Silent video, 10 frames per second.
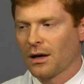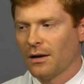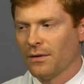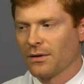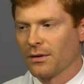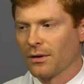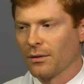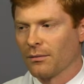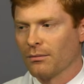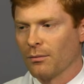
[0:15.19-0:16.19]
kind of at
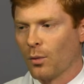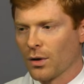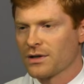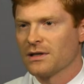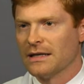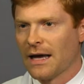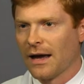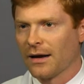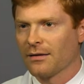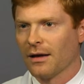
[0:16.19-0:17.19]
their worst day.